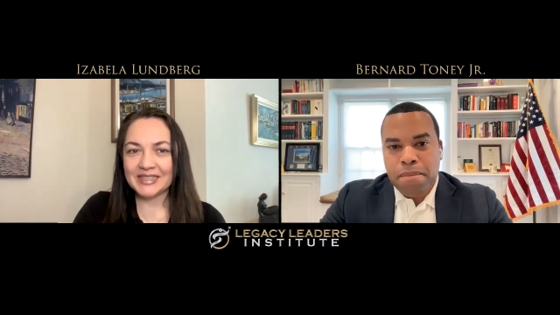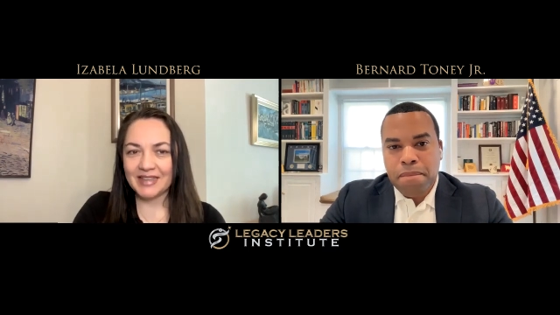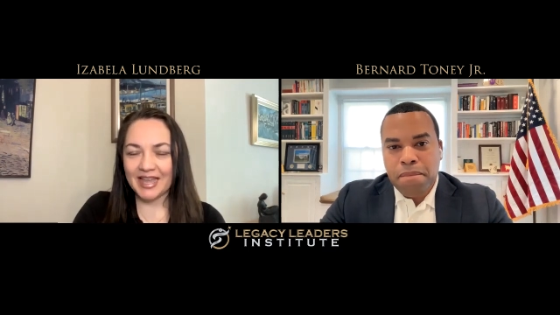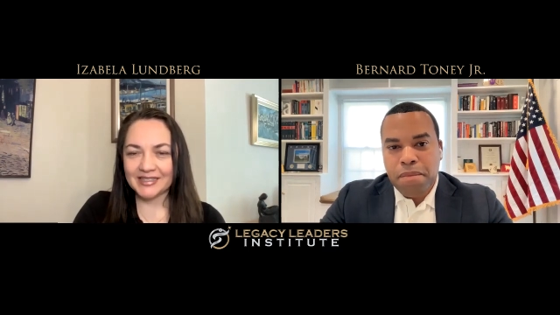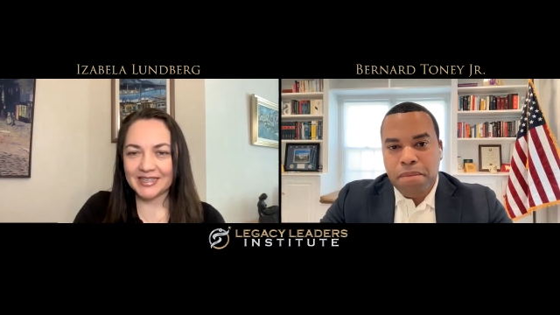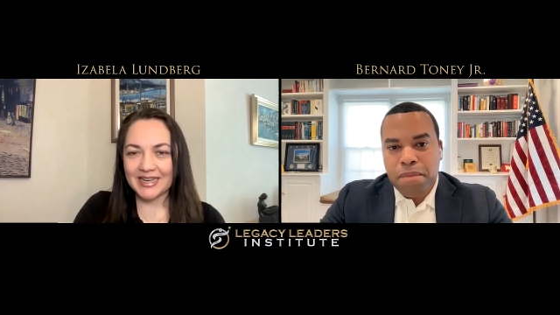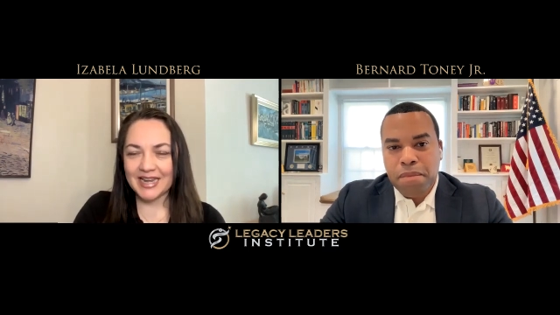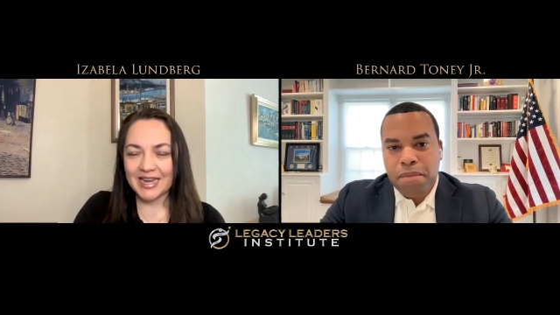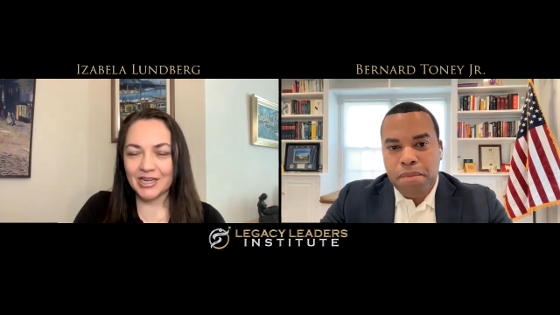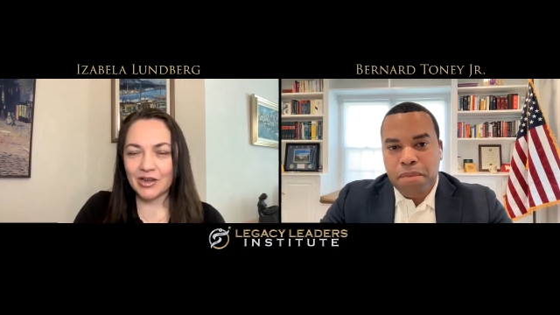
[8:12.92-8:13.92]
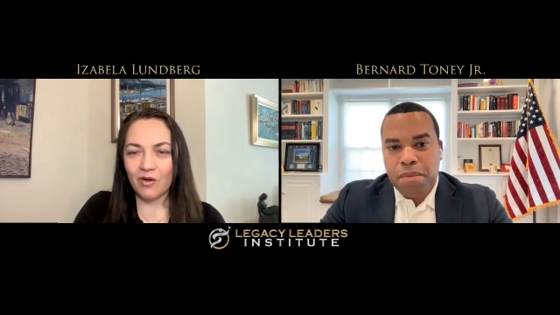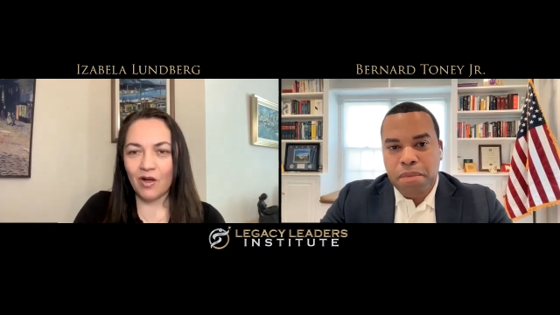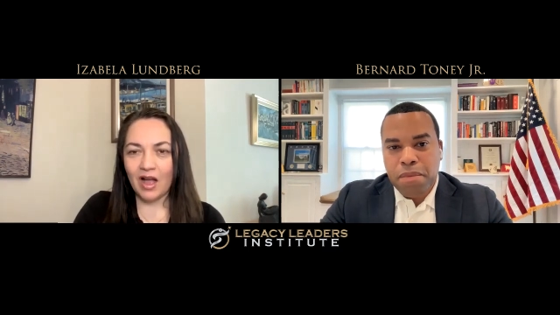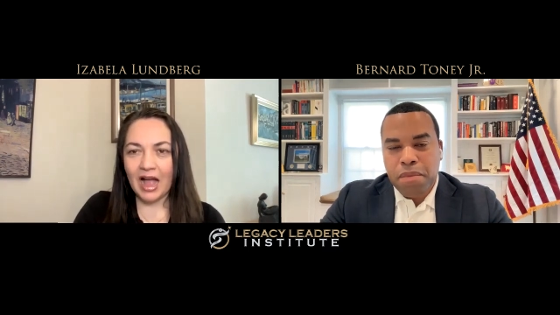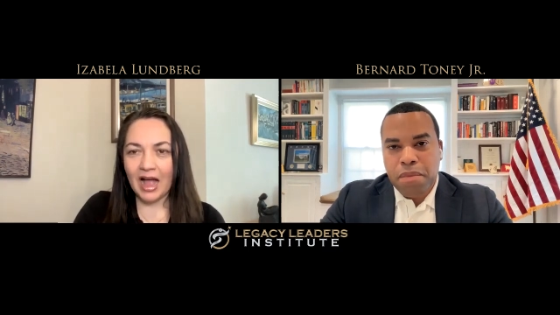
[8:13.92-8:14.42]
Speaker 1: selected. And I
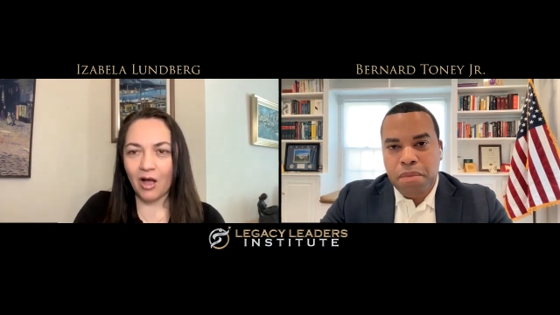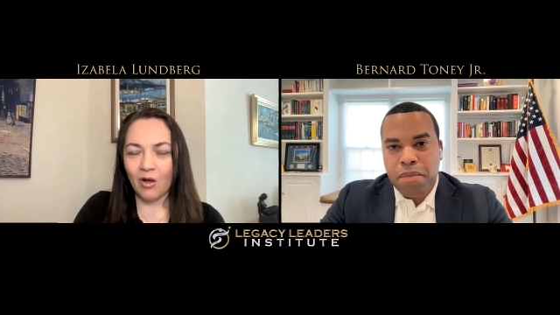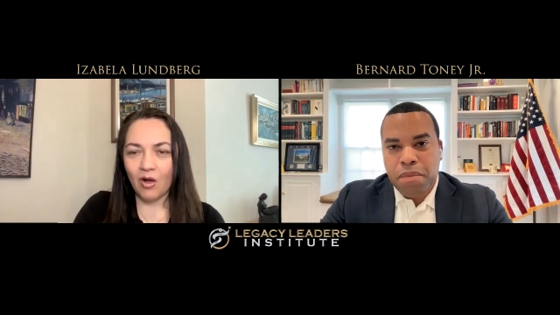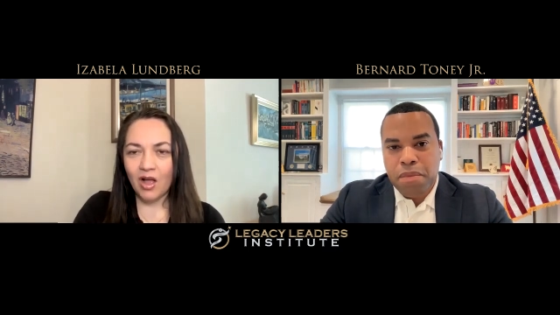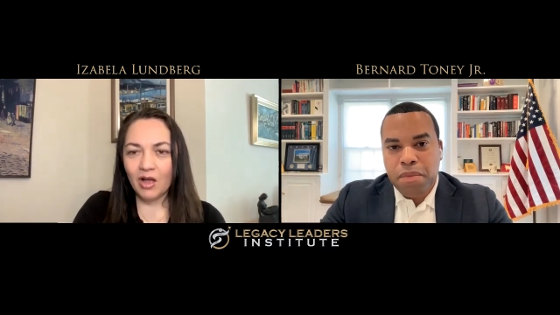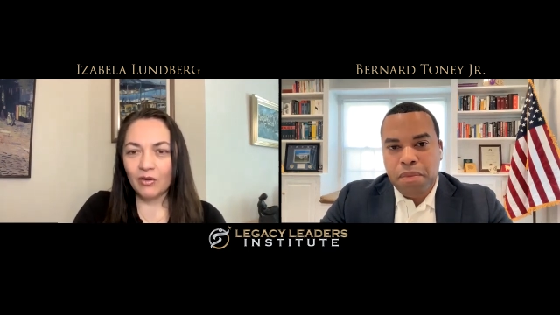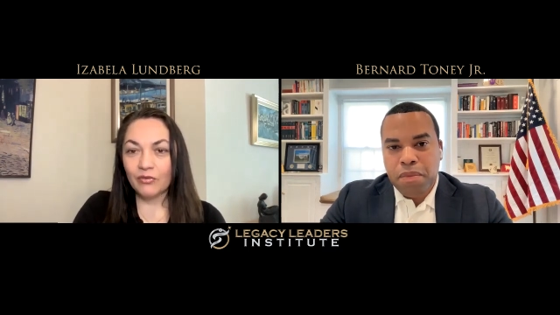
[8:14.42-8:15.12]
know how